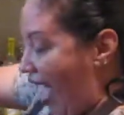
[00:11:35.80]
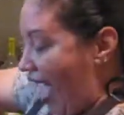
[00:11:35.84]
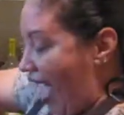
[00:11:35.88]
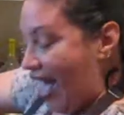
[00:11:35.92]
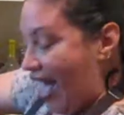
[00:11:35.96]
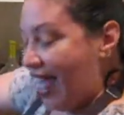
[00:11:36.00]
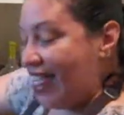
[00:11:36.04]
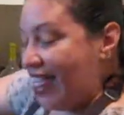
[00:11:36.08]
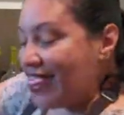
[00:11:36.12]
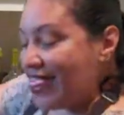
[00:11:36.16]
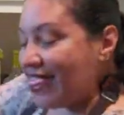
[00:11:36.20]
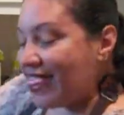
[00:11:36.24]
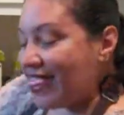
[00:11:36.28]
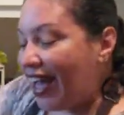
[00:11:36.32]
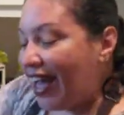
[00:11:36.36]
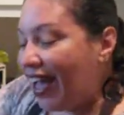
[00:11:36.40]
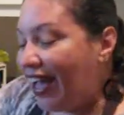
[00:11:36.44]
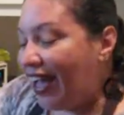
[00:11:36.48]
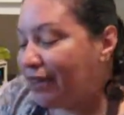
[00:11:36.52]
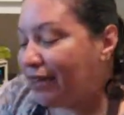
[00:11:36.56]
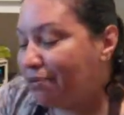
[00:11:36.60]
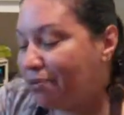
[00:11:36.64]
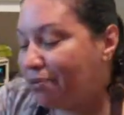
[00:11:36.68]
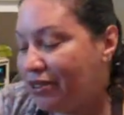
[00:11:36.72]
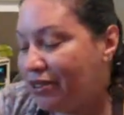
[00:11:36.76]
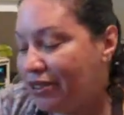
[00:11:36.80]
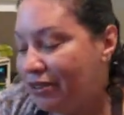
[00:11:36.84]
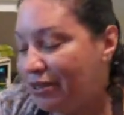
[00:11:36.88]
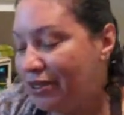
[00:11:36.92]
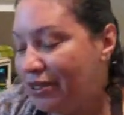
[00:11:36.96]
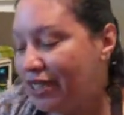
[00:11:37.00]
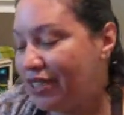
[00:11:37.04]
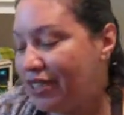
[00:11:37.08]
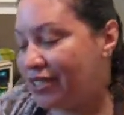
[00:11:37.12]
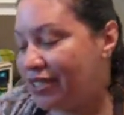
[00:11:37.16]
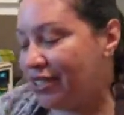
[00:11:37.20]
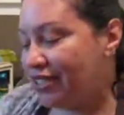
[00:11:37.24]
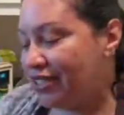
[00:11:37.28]
And that pretty
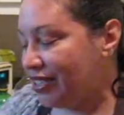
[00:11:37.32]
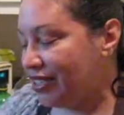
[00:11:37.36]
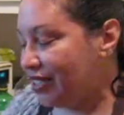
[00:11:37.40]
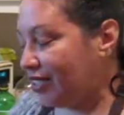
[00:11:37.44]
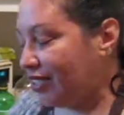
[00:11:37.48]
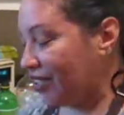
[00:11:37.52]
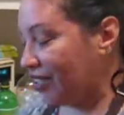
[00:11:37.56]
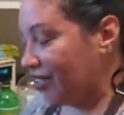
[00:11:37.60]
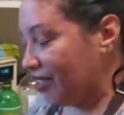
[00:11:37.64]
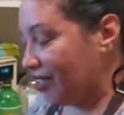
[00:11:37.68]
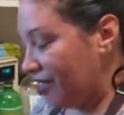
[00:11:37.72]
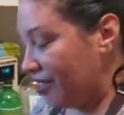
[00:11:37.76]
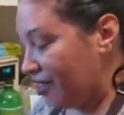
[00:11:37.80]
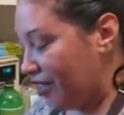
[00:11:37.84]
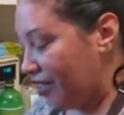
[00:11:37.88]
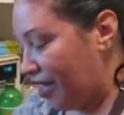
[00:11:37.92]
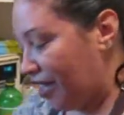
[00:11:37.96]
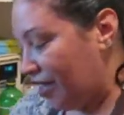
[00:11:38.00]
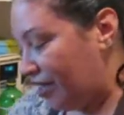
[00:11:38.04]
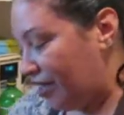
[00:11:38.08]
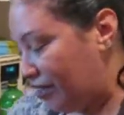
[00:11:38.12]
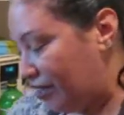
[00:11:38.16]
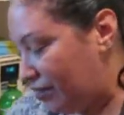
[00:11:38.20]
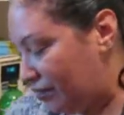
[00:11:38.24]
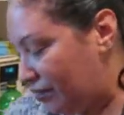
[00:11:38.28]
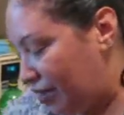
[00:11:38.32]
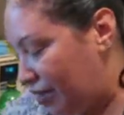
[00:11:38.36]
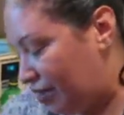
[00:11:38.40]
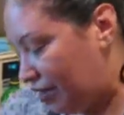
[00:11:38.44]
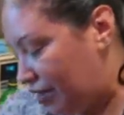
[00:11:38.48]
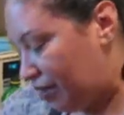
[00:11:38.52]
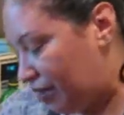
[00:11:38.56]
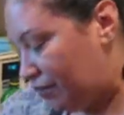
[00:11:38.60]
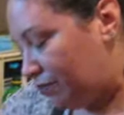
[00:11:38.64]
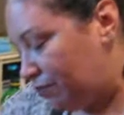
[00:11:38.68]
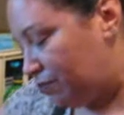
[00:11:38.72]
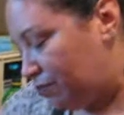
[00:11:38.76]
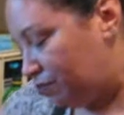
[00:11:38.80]
much is it. You kind of want
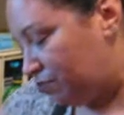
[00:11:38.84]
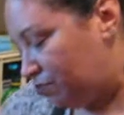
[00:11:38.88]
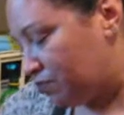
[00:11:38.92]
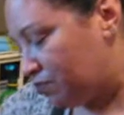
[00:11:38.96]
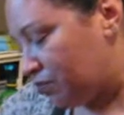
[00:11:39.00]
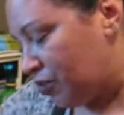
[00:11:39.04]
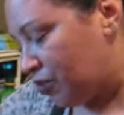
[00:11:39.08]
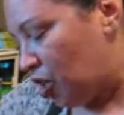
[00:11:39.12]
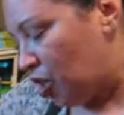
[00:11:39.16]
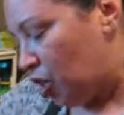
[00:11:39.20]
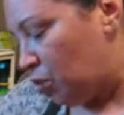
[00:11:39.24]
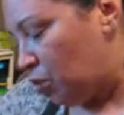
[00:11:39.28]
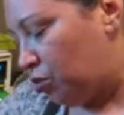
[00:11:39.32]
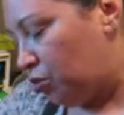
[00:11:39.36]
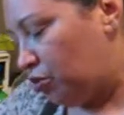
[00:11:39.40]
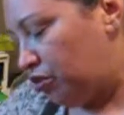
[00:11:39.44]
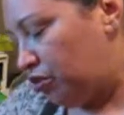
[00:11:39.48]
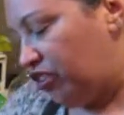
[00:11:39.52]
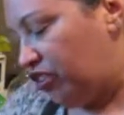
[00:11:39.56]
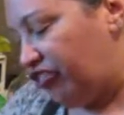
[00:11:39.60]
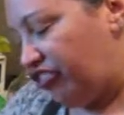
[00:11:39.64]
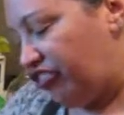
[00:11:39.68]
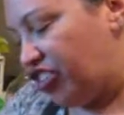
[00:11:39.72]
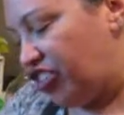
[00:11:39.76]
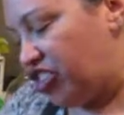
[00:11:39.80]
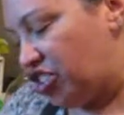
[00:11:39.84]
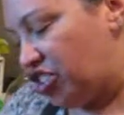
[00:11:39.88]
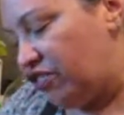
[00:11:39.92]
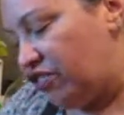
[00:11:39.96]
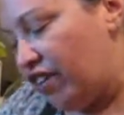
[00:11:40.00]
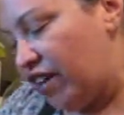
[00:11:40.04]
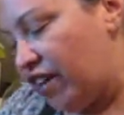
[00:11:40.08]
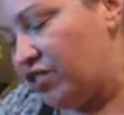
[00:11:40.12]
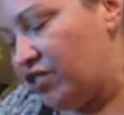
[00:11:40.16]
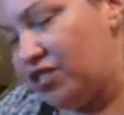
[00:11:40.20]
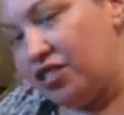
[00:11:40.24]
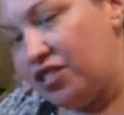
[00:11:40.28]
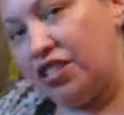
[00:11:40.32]
to move your fish
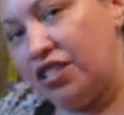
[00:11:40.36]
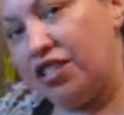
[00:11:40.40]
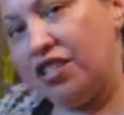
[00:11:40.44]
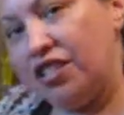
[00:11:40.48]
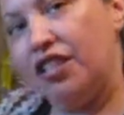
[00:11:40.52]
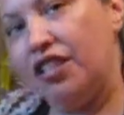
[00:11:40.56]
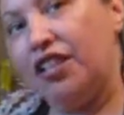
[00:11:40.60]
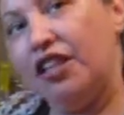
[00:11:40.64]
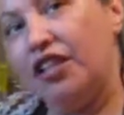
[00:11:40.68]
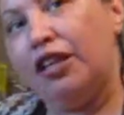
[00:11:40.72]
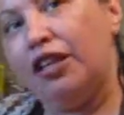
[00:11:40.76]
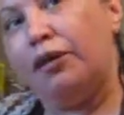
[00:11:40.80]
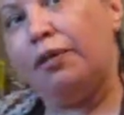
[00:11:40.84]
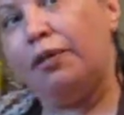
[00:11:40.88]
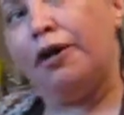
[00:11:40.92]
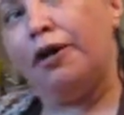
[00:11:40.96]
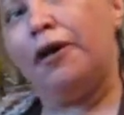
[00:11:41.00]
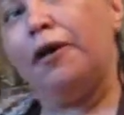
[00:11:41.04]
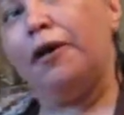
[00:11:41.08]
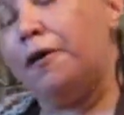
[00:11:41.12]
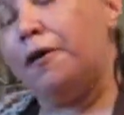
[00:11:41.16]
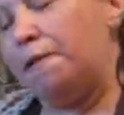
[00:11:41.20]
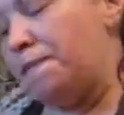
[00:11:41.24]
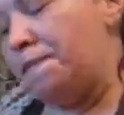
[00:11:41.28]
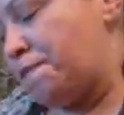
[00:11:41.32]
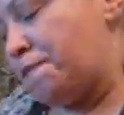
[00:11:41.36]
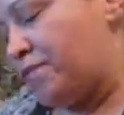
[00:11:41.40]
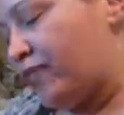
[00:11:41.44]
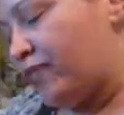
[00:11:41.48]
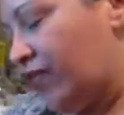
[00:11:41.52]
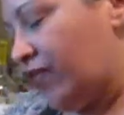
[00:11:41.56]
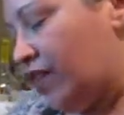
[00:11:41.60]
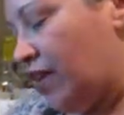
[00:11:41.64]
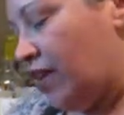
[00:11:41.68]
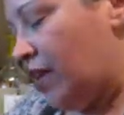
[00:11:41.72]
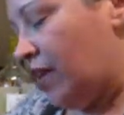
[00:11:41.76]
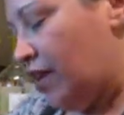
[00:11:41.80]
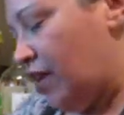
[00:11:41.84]
around just a little bit.
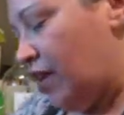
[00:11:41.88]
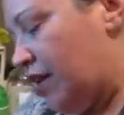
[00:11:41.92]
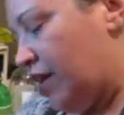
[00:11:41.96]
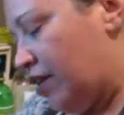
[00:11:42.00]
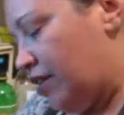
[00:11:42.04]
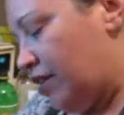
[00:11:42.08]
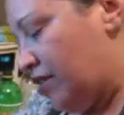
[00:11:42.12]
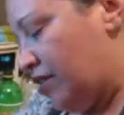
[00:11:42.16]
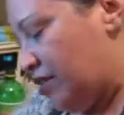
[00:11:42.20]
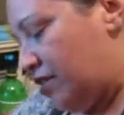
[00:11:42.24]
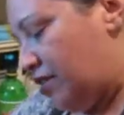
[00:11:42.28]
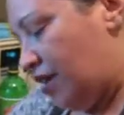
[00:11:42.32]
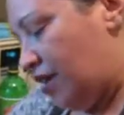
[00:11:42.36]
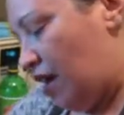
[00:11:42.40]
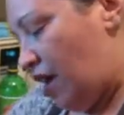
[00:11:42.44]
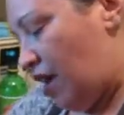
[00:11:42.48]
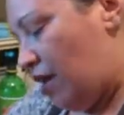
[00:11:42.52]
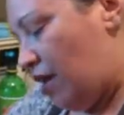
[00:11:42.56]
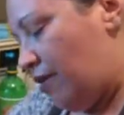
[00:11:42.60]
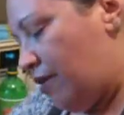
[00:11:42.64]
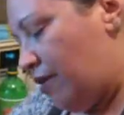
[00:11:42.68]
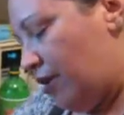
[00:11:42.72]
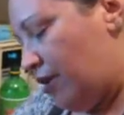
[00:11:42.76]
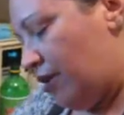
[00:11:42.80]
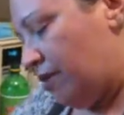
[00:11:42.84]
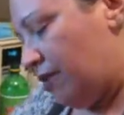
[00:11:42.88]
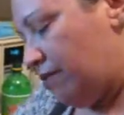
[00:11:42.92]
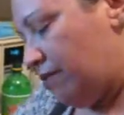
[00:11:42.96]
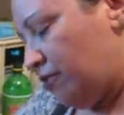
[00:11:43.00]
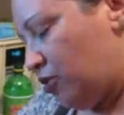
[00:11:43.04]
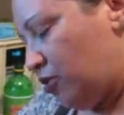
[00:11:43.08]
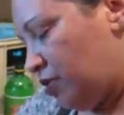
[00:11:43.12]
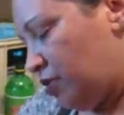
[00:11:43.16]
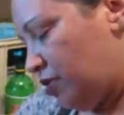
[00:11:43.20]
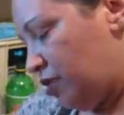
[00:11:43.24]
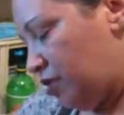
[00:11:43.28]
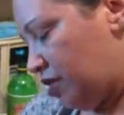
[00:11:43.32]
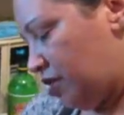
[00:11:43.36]
You see how I'm
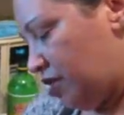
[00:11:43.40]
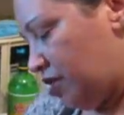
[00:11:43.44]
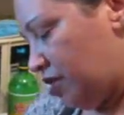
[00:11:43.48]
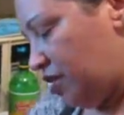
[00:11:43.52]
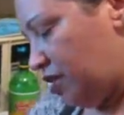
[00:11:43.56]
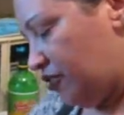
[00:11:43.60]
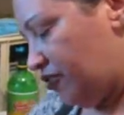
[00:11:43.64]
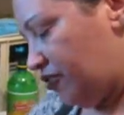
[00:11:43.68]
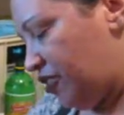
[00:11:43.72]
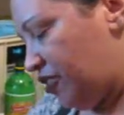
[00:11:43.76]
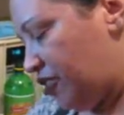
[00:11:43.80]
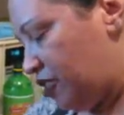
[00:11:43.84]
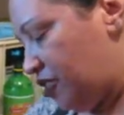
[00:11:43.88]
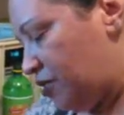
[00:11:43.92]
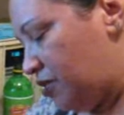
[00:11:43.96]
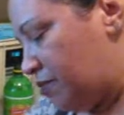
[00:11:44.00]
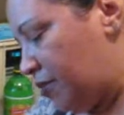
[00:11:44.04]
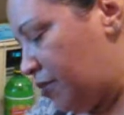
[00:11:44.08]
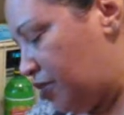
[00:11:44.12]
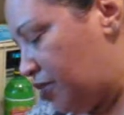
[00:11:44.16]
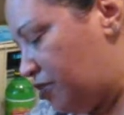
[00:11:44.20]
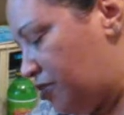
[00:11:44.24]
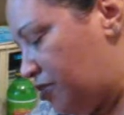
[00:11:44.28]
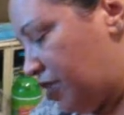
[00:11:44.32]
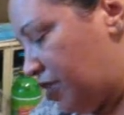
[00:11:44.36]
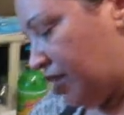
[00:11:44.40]
doing this to the fish to make sure